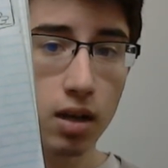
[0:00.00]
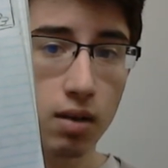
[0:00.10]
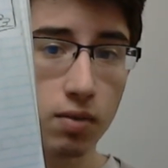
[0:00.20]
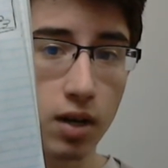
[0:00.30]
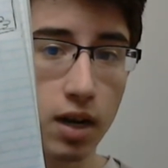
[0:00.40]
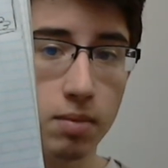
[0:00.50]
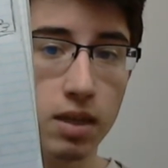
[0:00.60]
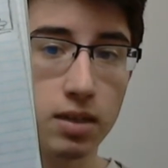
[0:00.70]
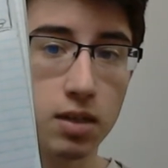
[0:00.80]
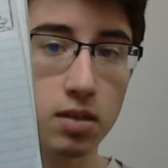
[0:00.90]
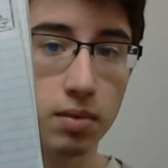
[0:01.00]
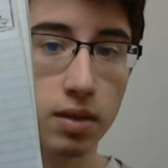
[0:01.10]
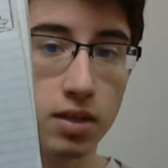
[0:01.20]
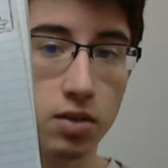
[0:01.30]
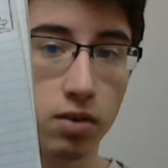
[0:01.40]
For a game that takes
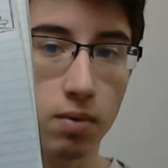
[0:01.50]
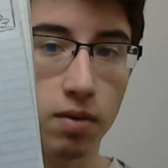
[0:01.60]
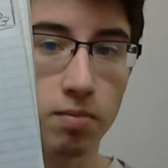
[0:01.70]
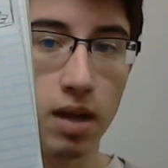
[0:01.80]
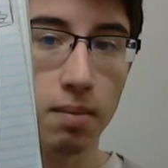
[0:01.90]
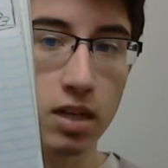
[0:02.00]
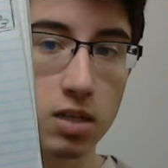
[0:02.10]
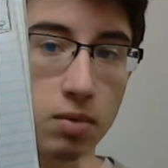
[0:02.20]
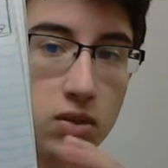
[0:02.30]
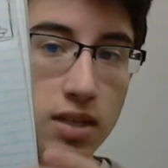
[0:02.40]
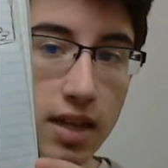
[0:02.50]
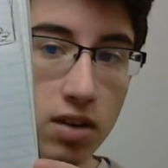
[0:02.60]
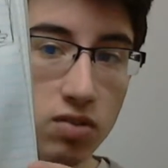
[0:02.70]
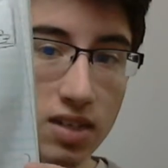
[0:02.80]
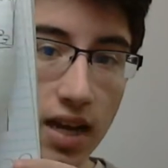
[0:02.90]
place during one of Batman's most
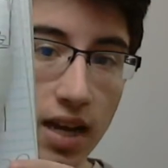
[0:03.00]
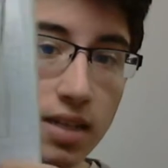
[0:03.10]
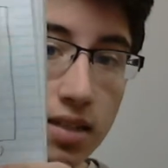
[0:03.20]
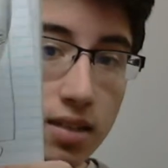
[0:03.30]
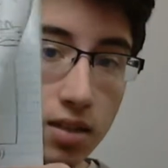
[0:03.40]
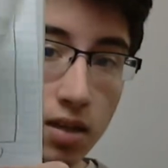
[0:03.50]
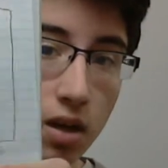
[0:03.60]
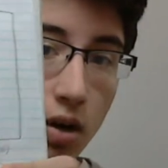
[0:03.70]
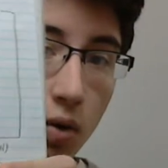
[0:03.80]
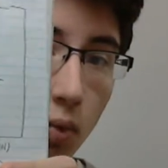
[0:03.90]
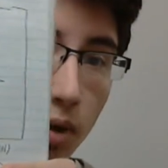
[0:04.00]
dangerous nights,